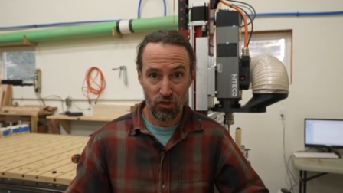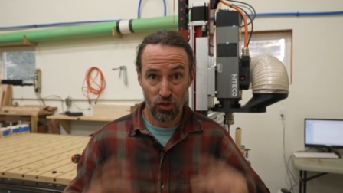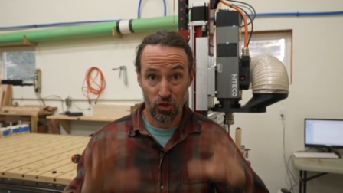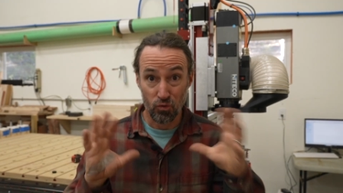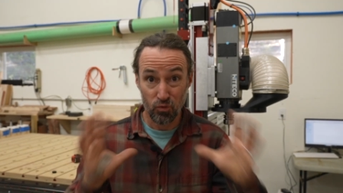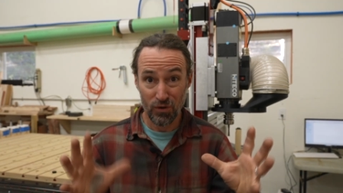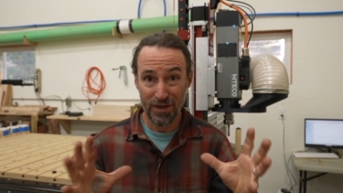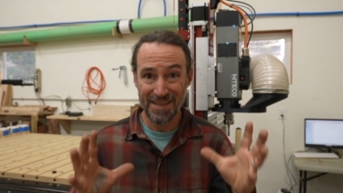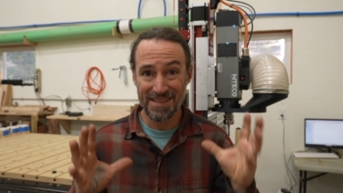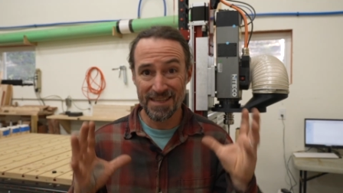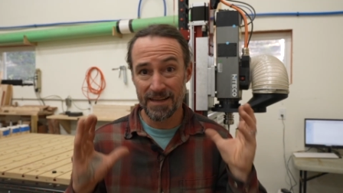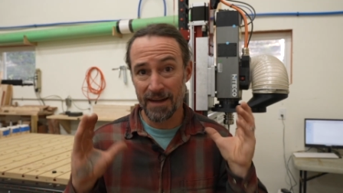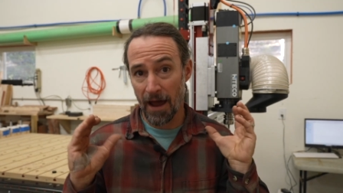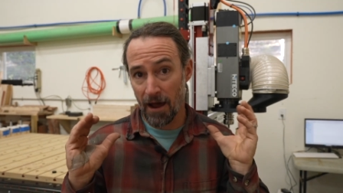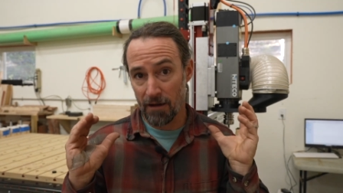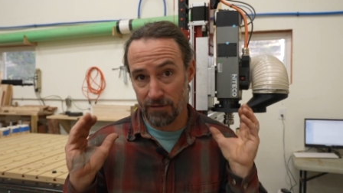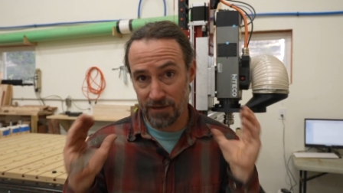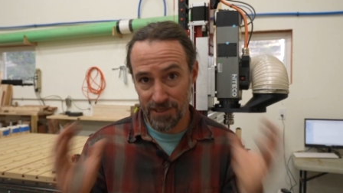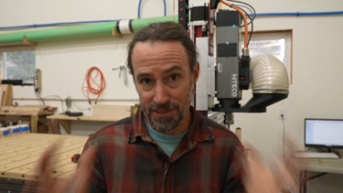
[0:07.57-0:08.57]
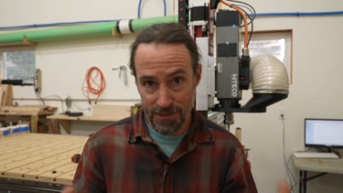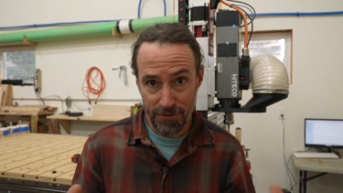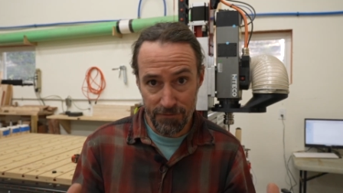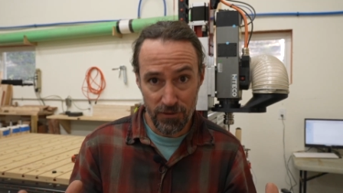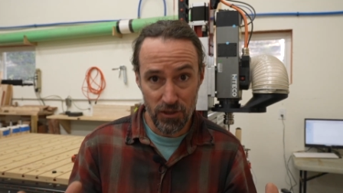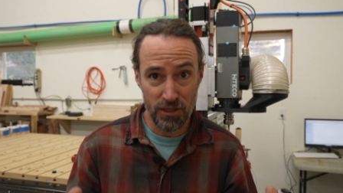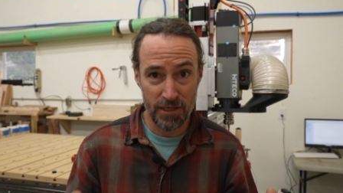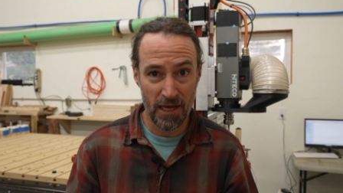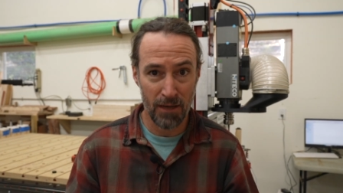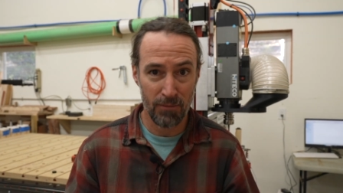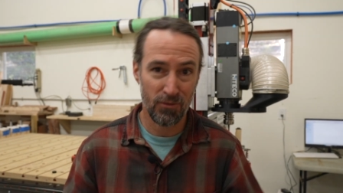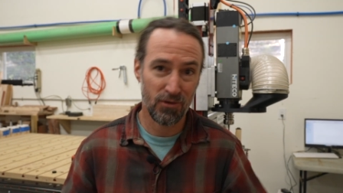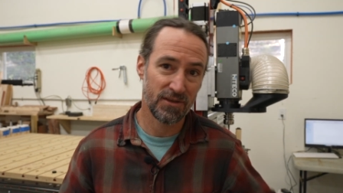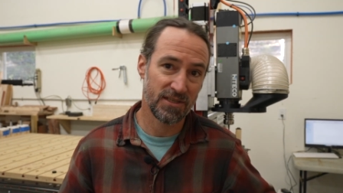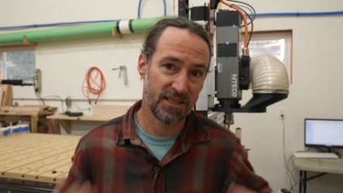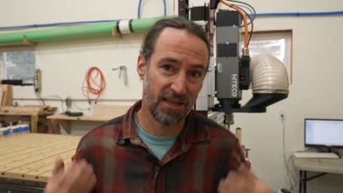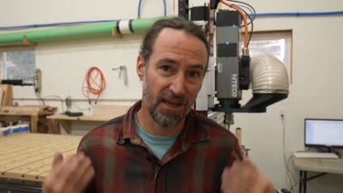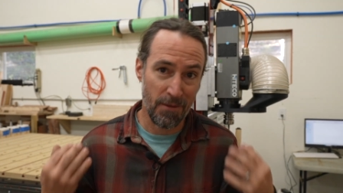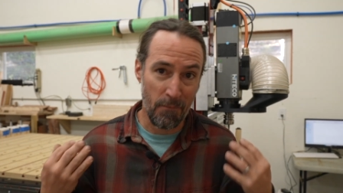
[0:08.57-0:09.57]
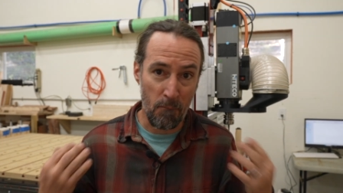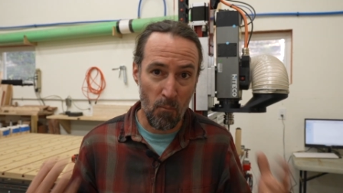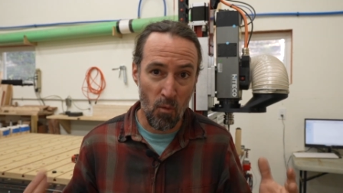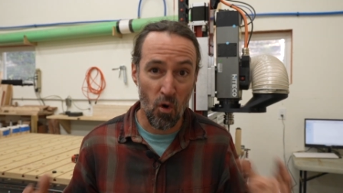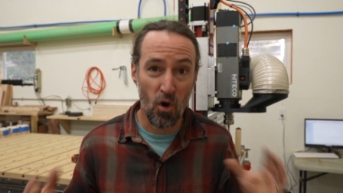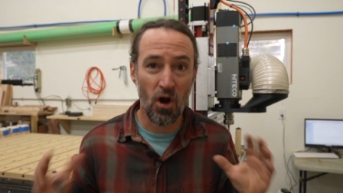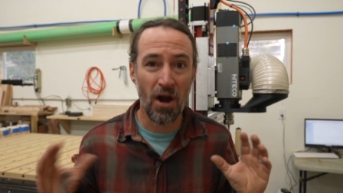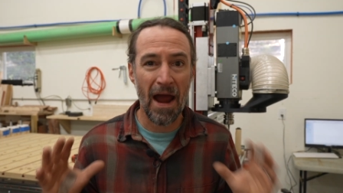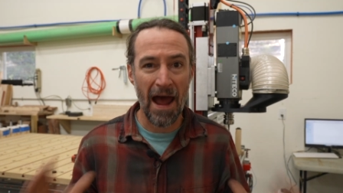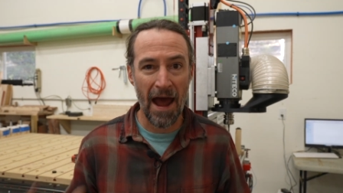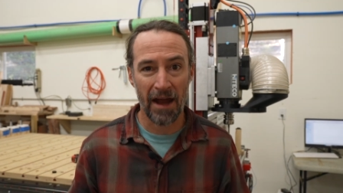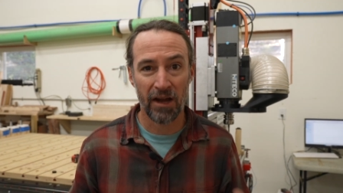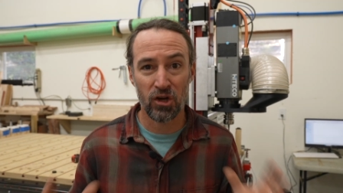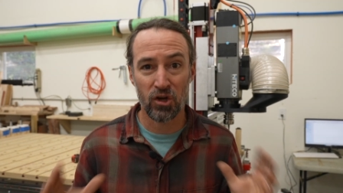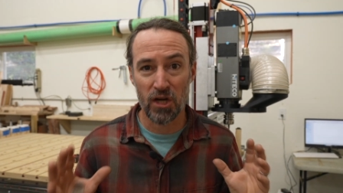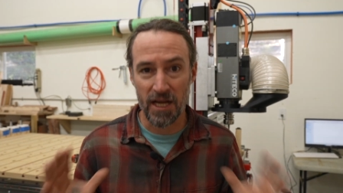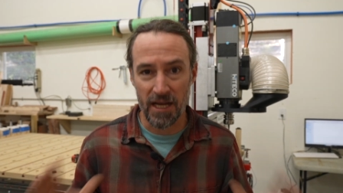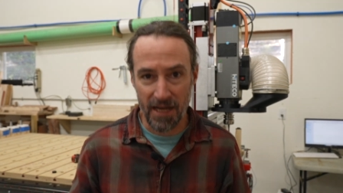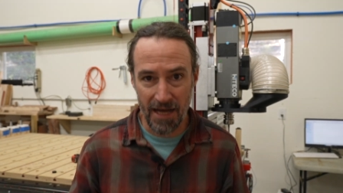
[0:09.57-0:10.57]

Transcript: The reason to have a stiffer table is to get more accurate